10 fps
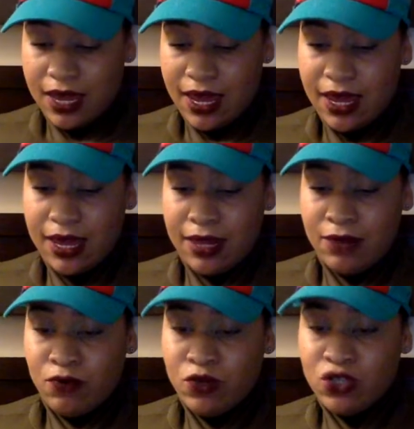
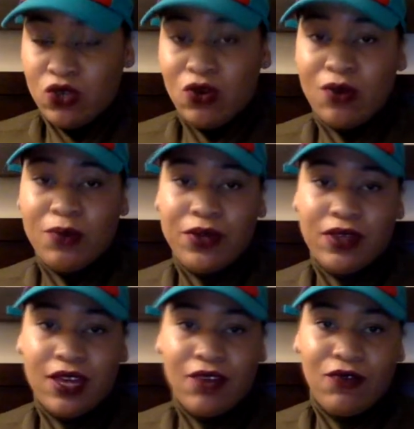And we should all be
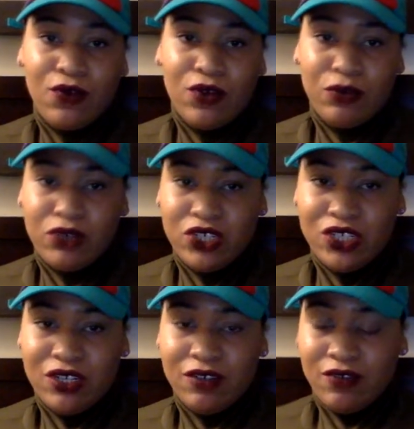thankful and
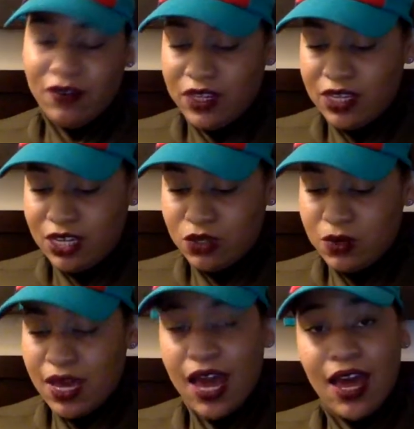appreciative of the things
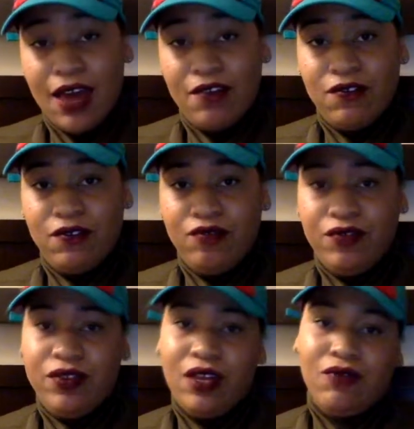we have.
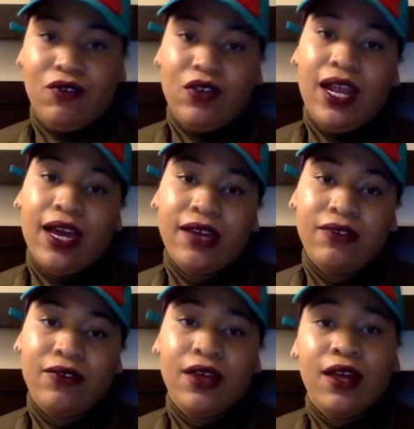Thankful for life.